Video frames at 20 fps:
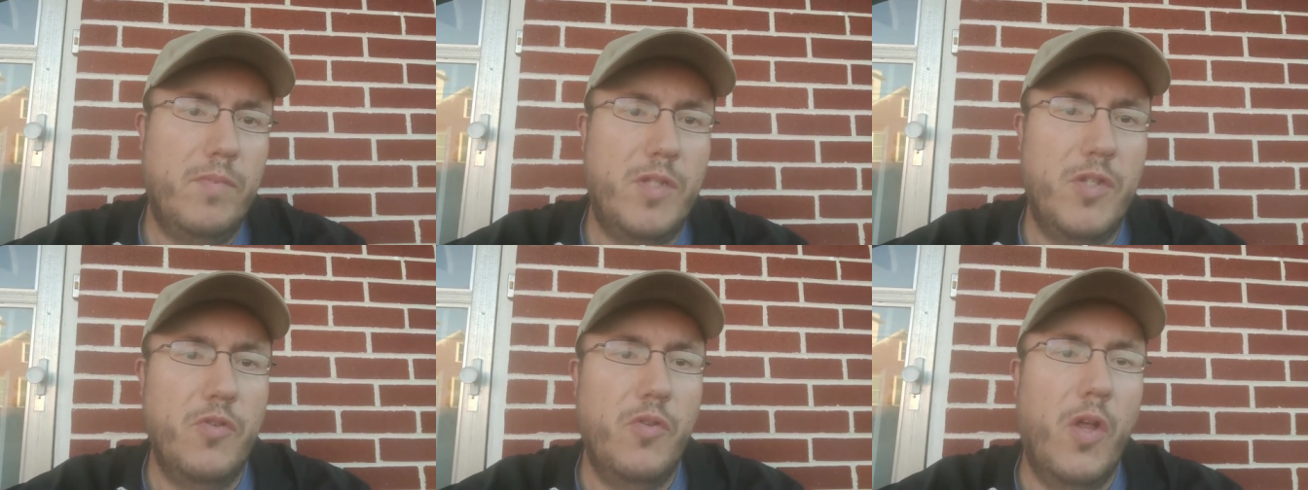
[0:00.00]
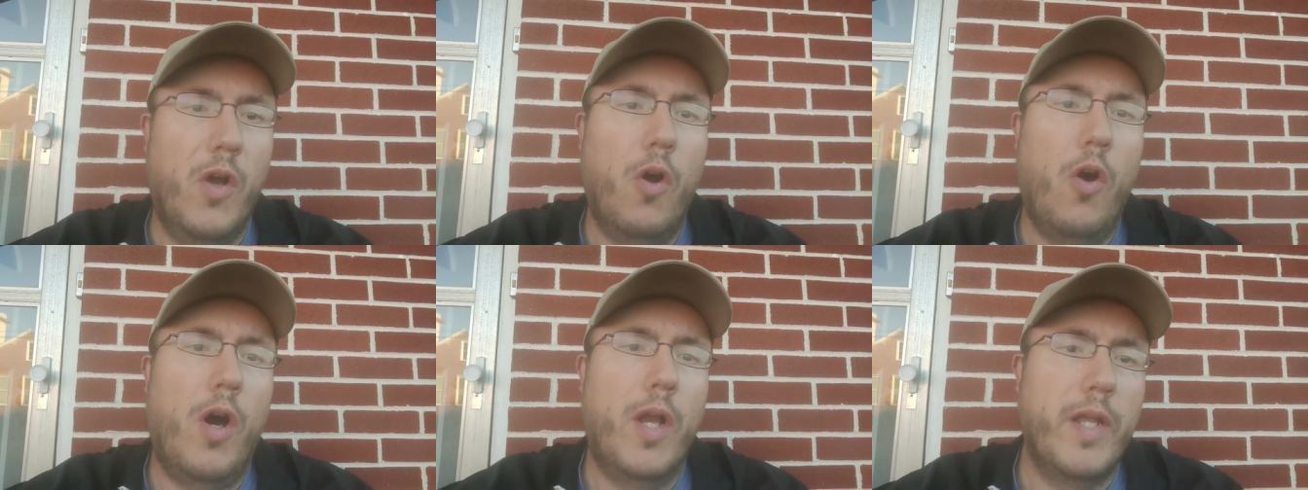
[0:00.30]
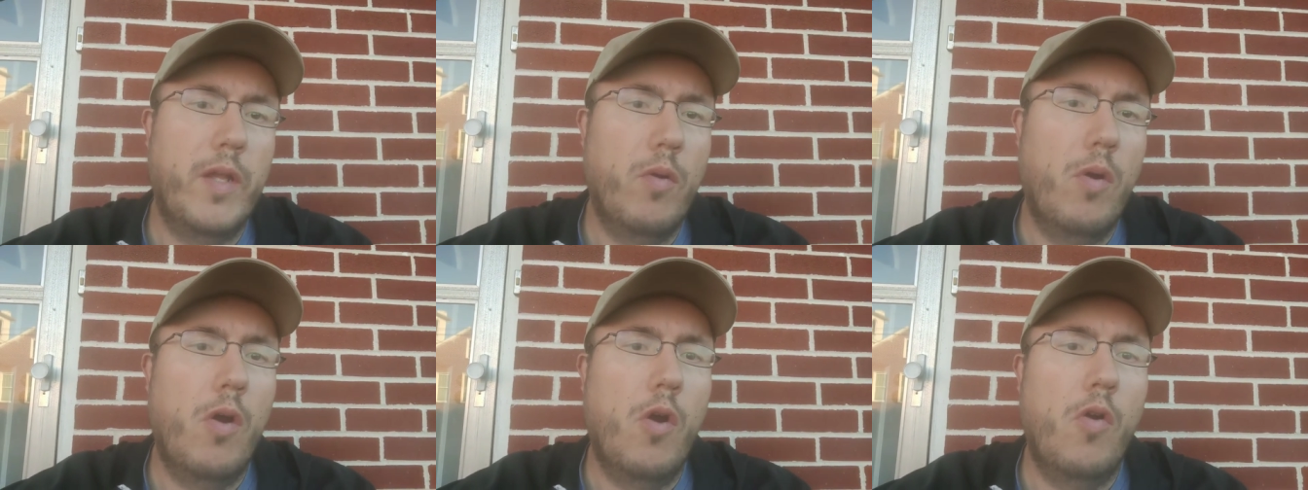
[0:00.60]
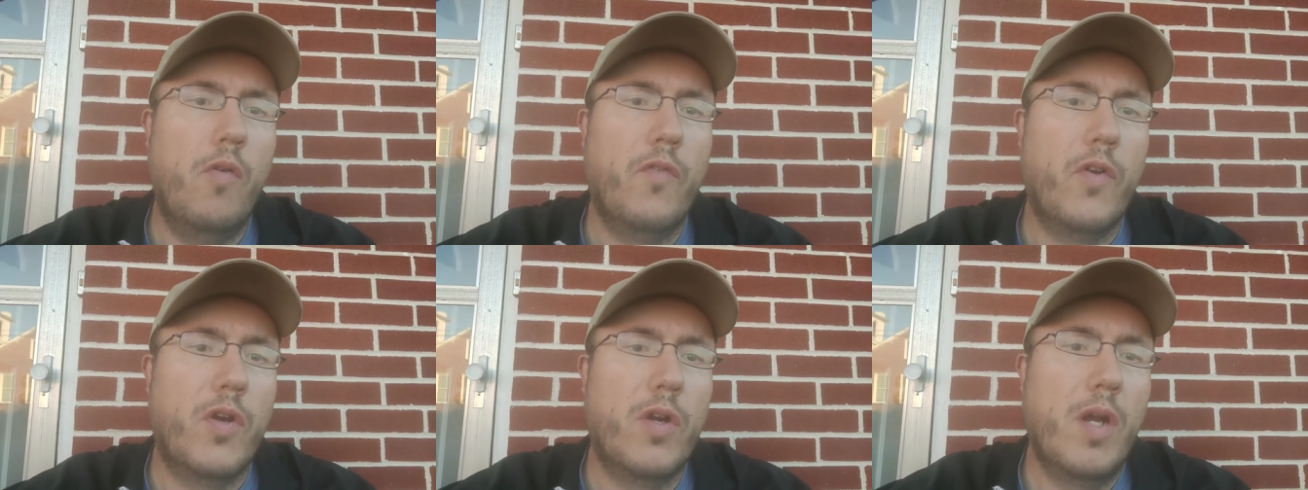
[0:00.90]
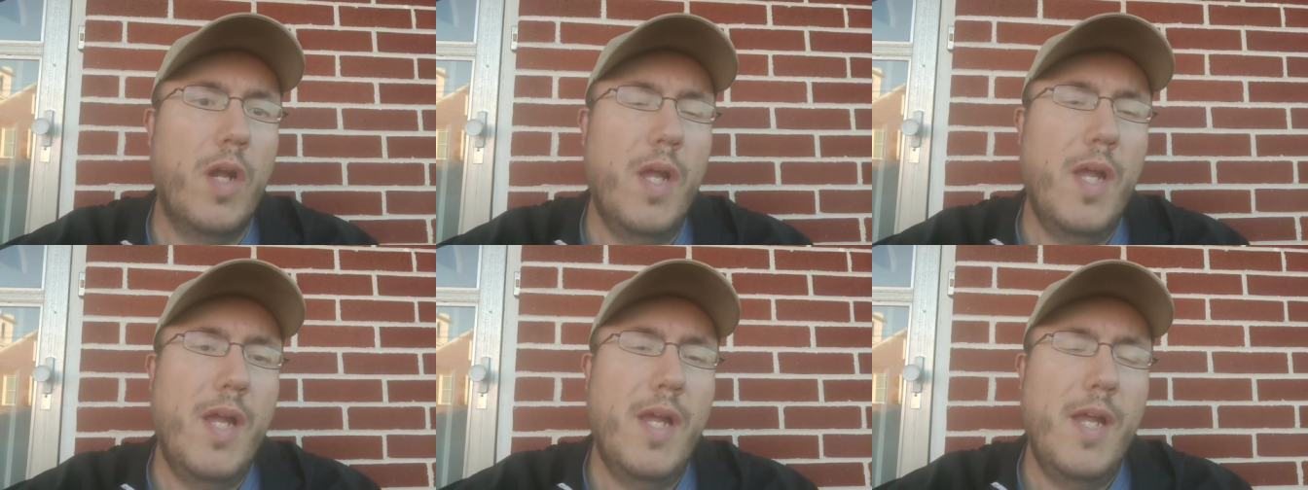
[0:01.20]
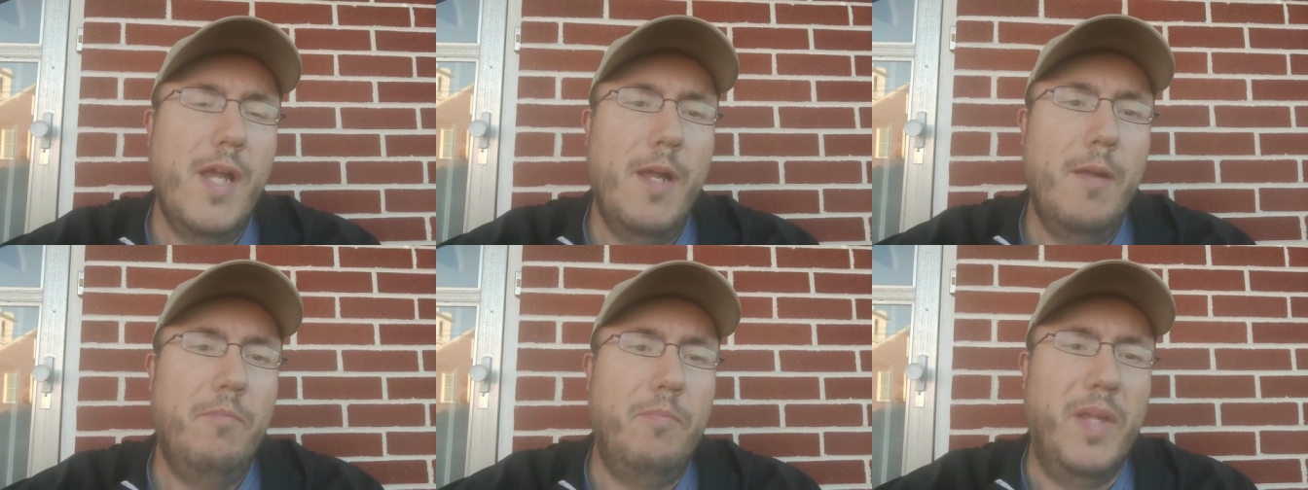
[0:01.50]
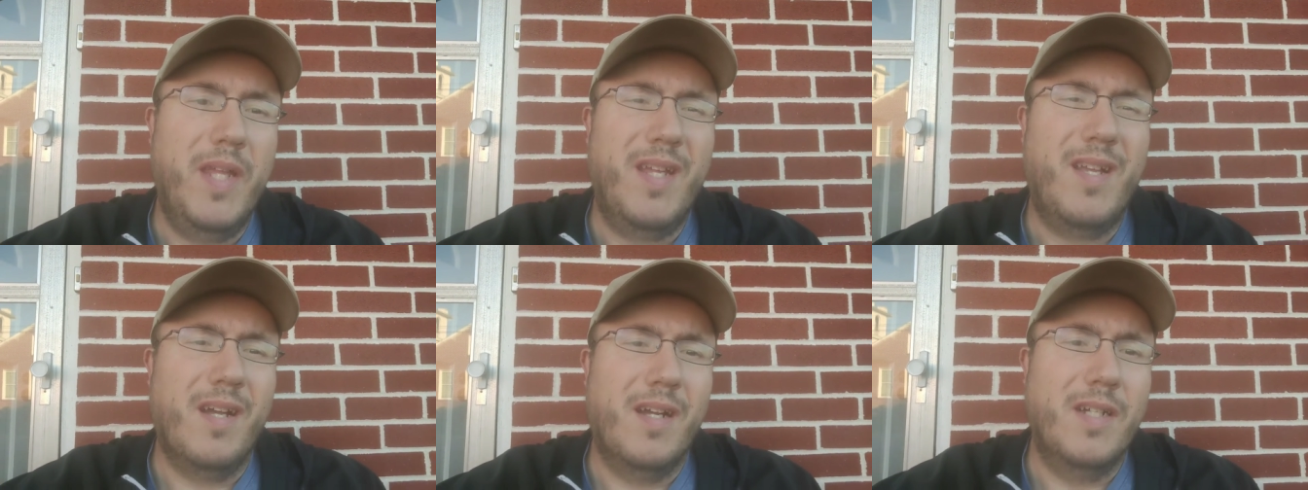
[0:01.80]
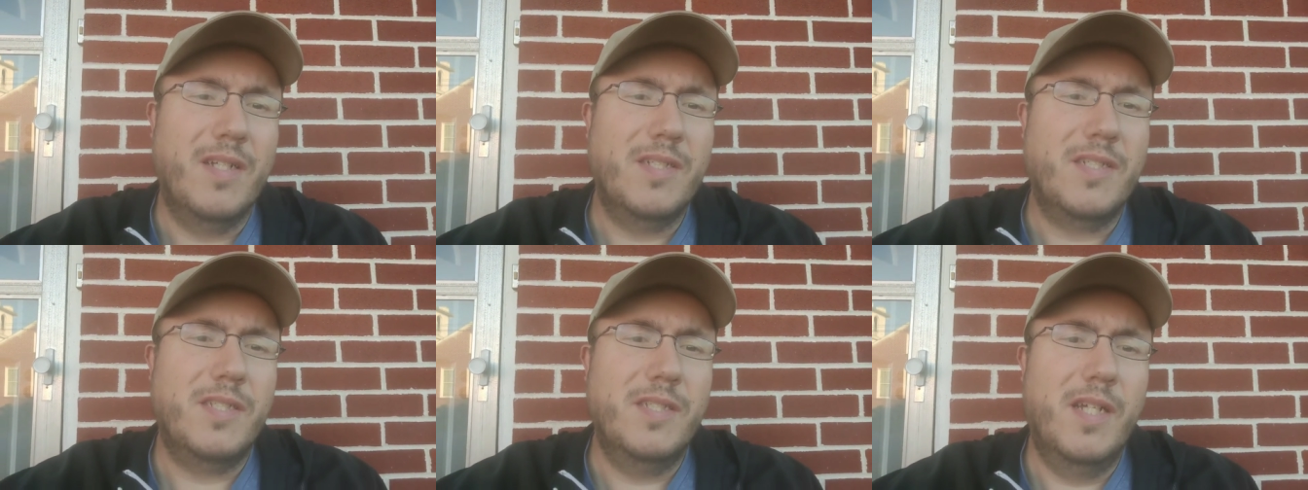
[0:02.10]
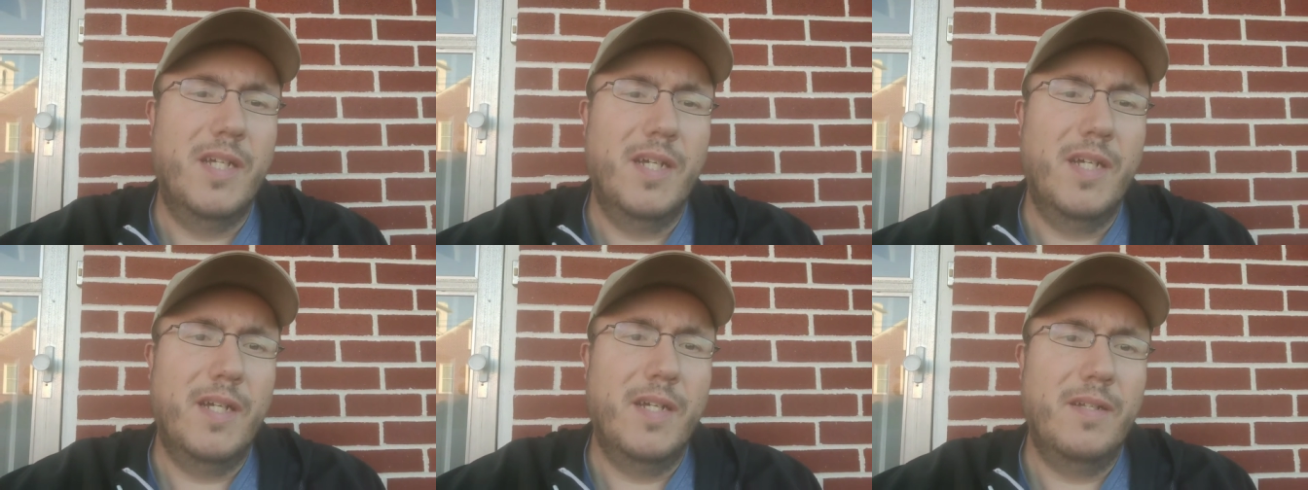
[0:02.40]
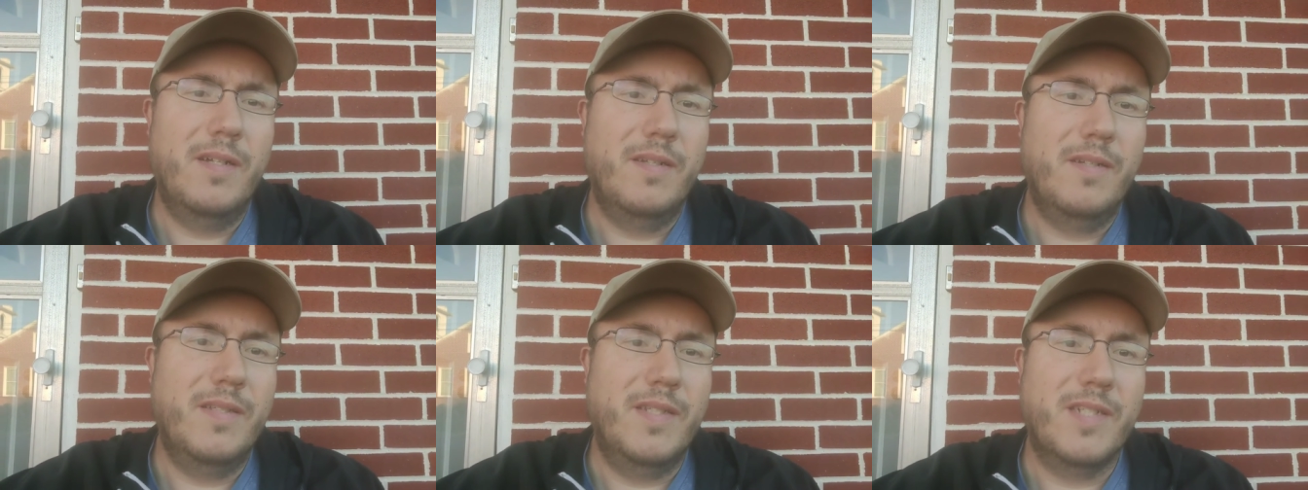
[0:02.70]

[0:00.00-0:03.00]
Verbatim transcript: do the audio over because the